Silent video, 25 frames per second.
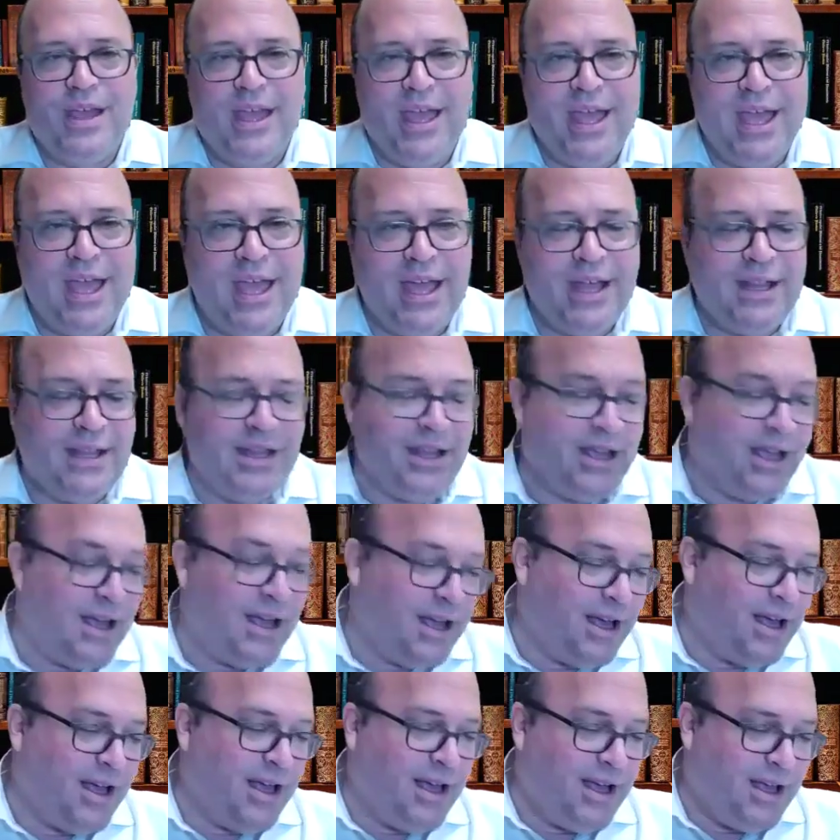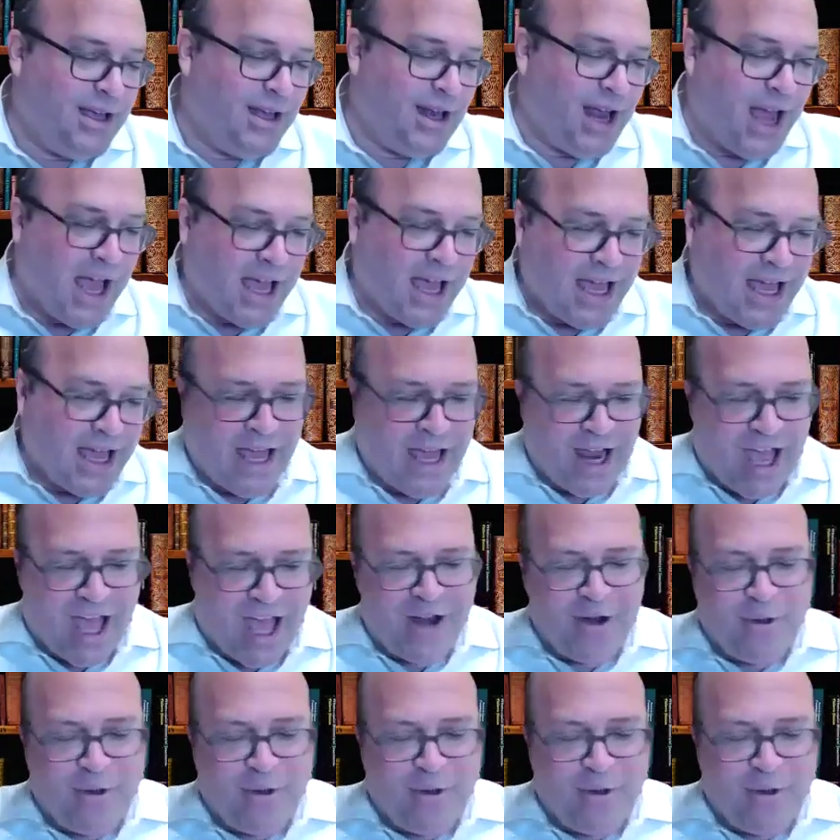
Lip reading: And I